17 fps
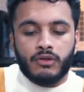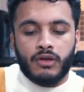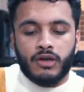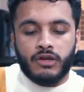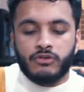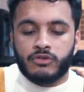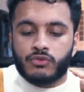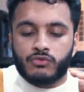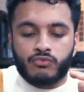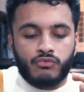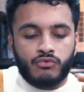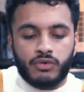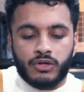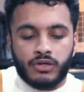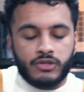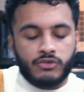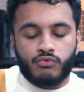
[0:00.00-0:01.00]
It's
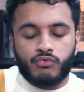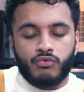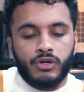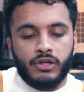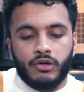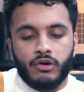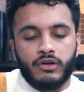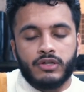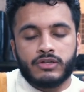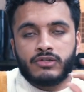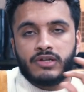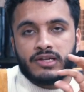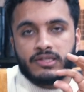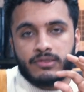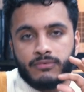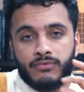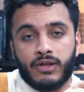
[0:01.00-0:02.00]
really good. It's
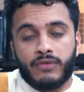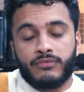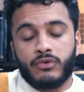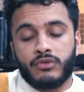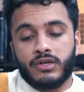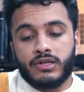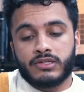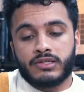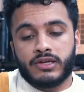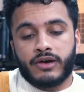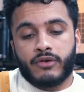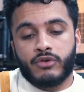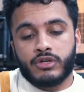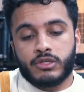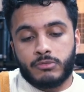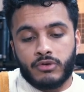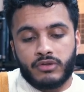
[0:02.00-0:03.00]
nice and fluffy on the inside,
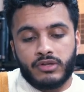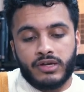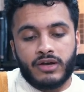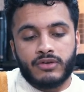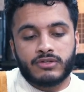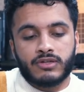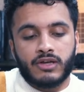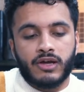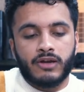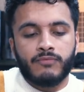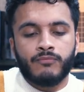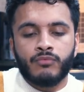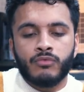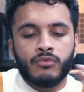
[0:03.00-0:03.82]
crispy on the outside.